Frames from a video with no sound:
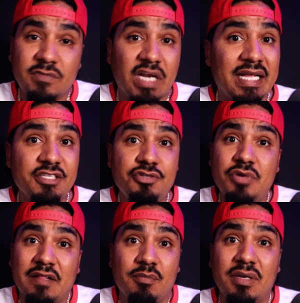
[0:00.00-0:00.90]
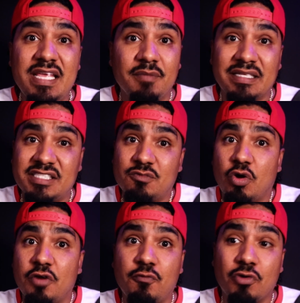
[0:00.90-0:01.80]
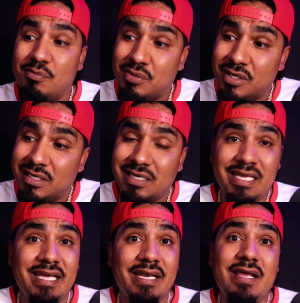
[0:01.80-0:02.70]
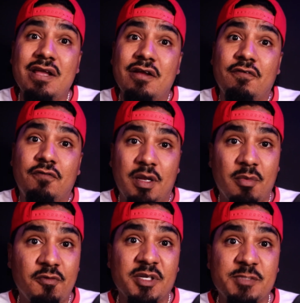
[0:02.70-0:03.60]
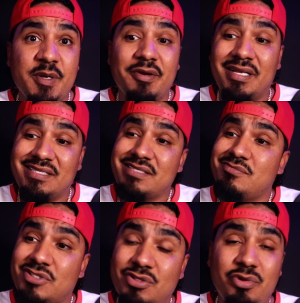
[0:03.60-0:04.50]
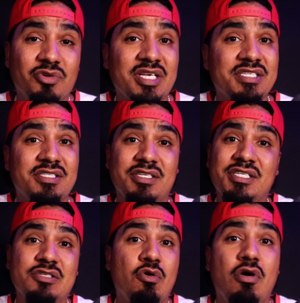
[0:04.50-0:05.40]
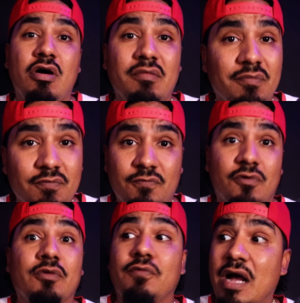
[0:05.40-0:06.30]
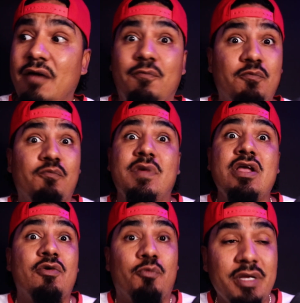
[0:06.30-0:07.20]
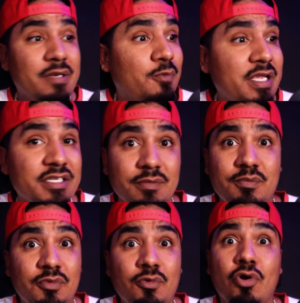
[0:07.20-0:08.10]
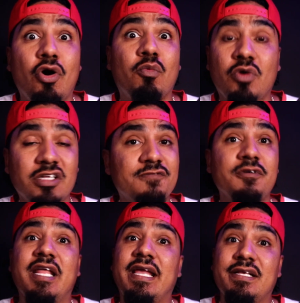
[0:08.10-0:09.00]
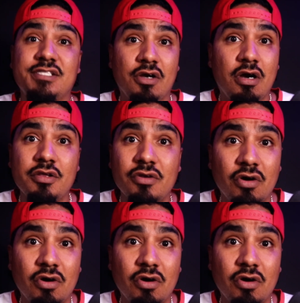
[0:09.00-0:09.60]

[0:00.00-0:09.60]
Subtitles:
I guess you have to believe him. That's his word for it. But, again, coming from experience, studio sessions can just go on for how... We used to go on runs for days, y'all,